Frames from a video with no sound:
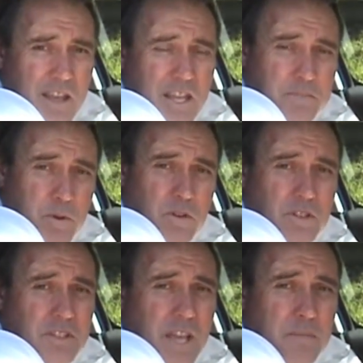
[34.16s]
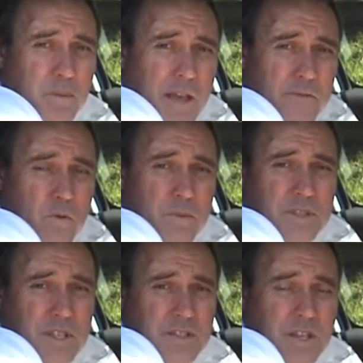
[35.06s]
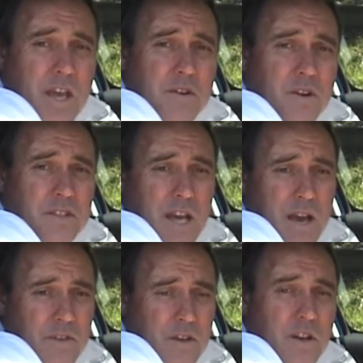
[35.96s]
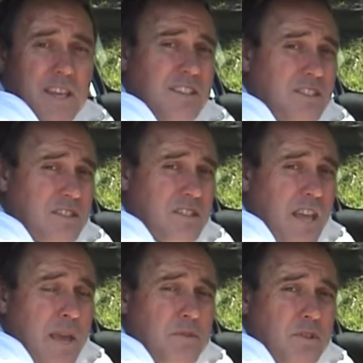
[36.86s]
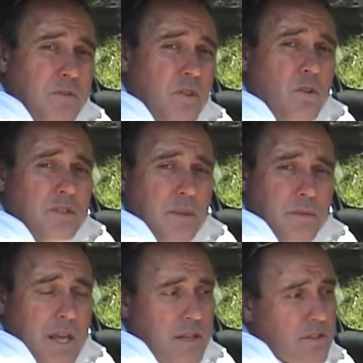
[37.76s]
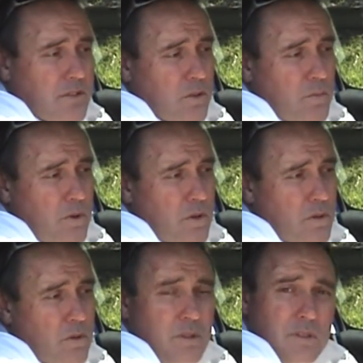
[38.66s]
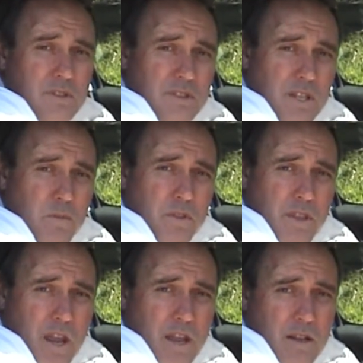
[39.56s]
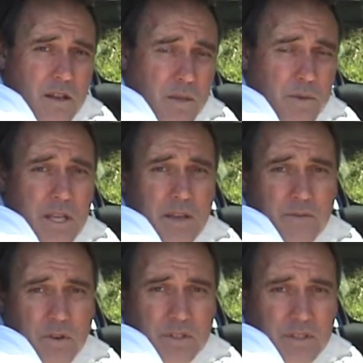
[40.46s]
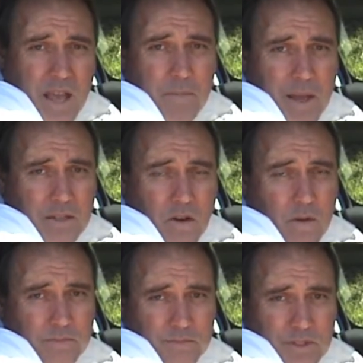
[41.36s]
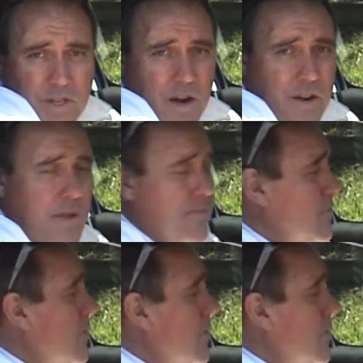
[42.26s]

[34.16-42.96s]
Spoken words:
It's built on the same platform as their Skoda Octavia, and I guess it's the same sort of concept as Subaru did with their Liberty versus Outback type scenario.